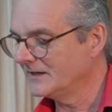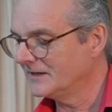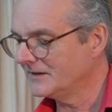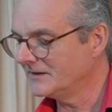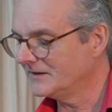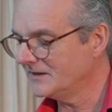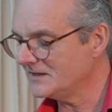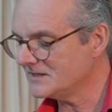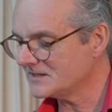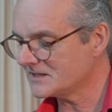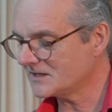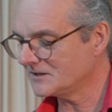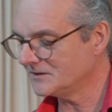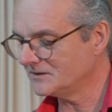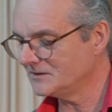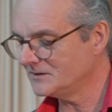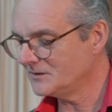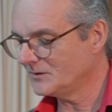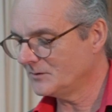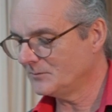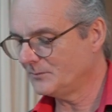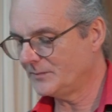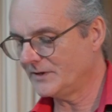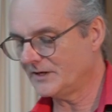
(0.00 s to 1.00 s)
these
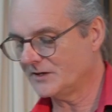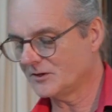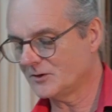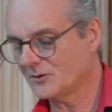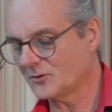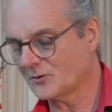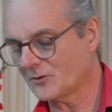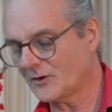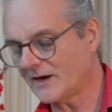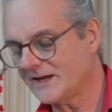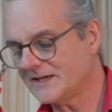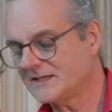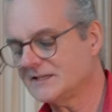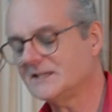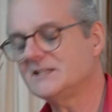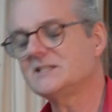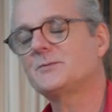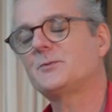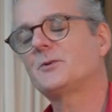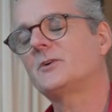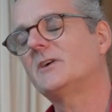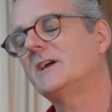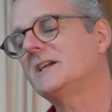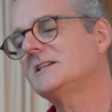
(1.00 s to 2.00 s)
can be a great
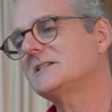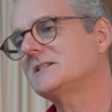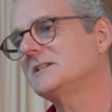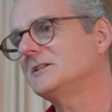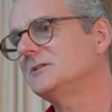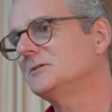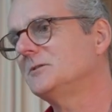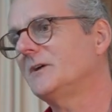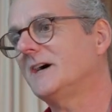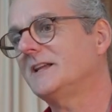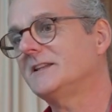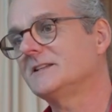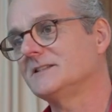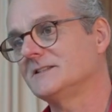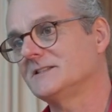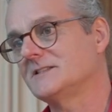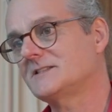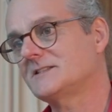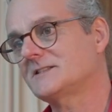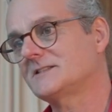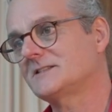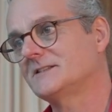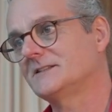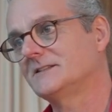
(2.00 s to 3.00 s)
inspiration to
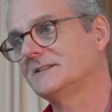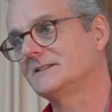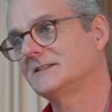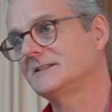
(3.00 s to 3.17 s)
others.